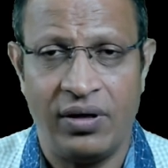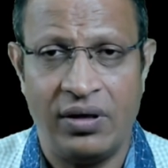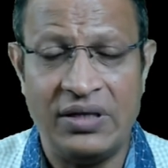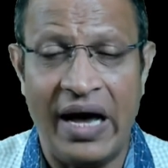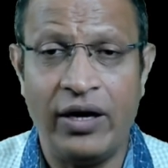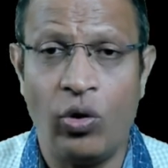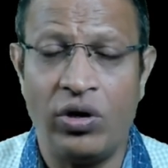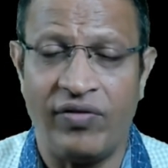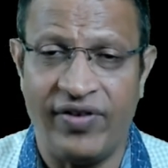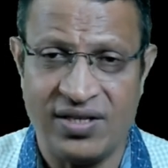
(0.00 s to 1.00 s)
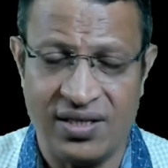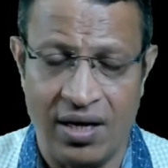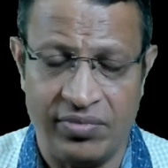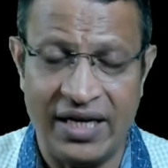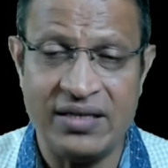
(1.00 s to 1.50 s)
the High Court of
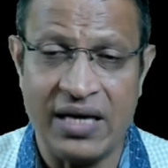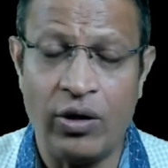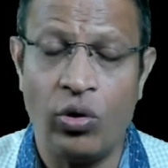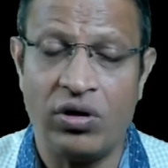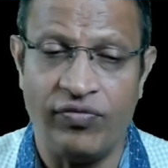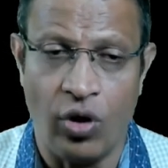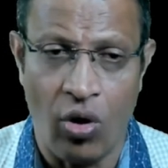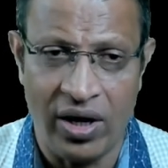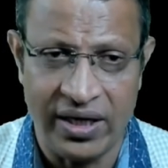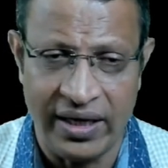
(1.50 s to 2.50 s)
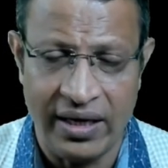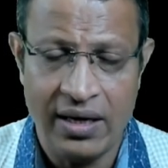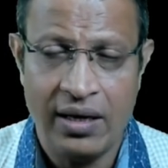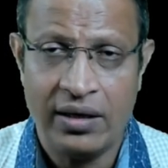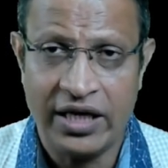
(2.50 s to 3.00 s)
Assam, that is High Court of Guwahati,
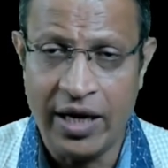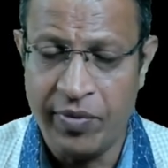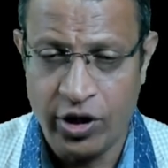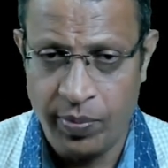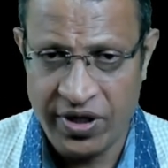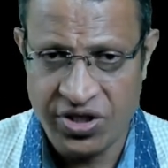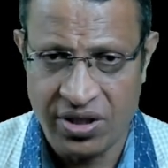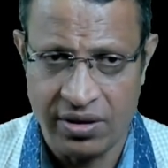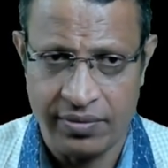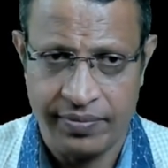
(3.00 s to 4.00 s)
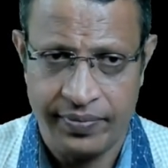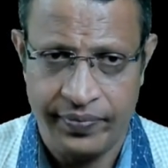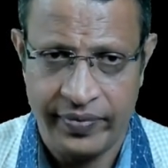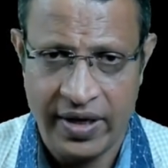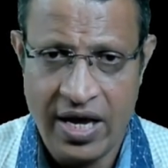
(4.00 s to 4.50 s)
came into picture.
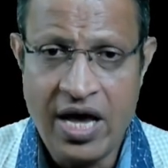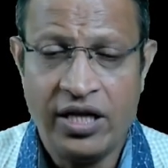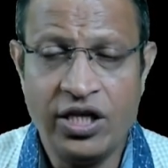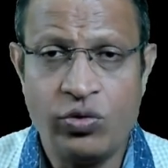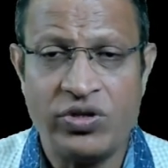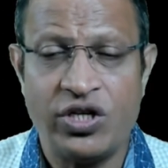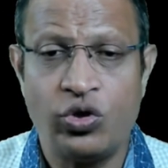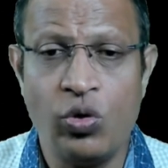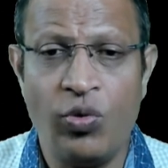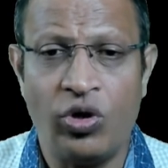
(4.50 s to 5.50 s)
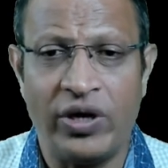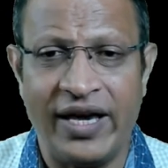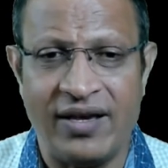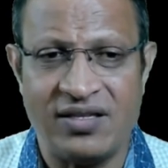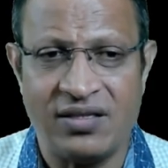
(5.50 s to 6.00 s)
This was a suo motu
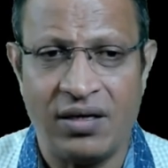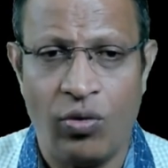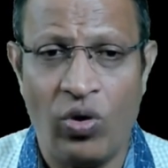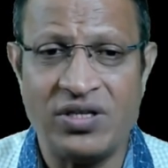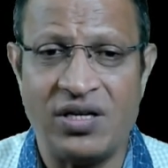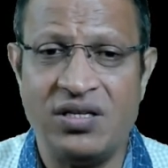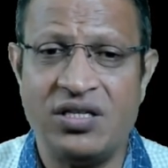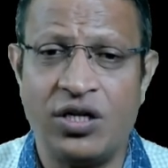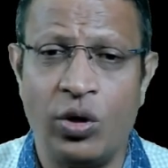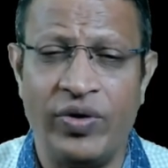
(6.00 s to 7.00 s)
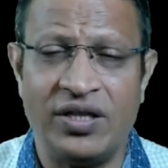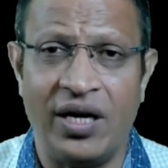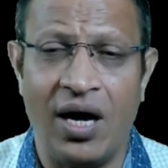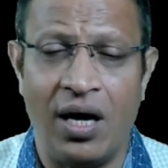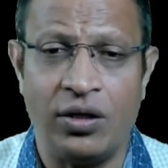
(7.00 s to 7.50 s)
case, was registered with
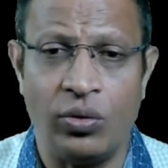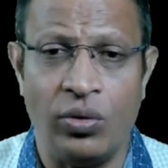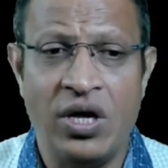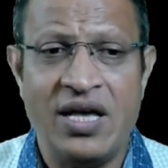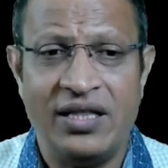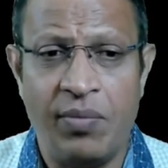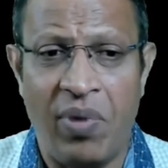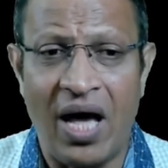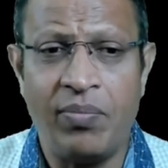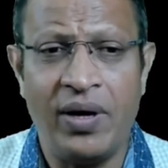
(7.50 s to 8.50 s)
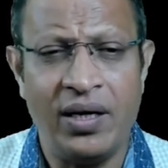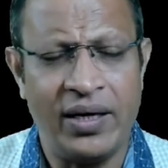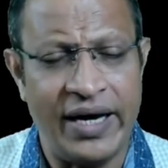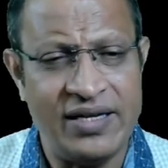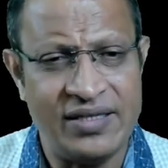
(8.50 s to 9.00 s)
regard to the
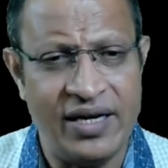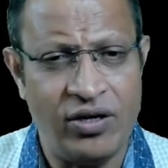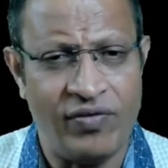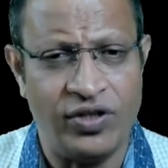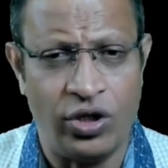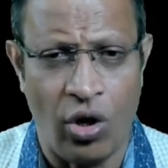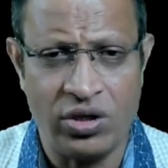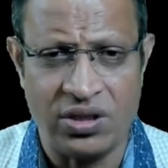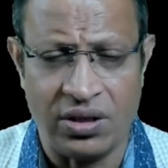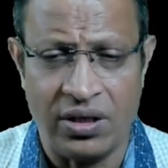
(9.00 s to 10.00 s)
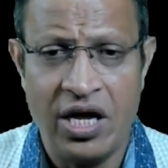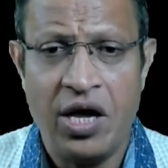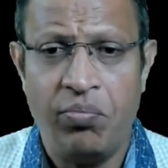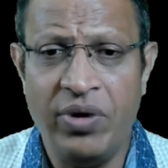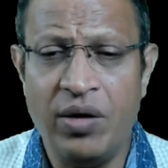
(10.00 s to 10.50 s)
barbaric incident of the doctor
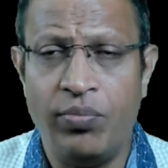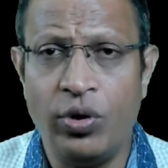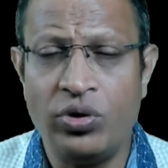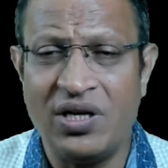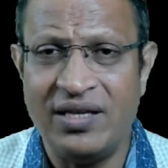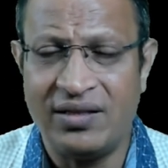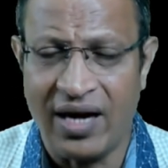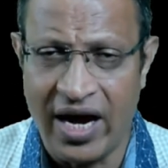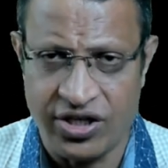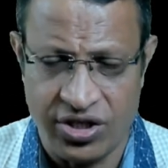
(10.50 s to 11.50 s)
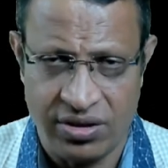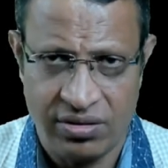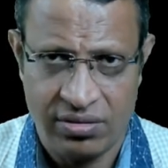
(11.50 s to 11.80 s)
being brutally thrashed,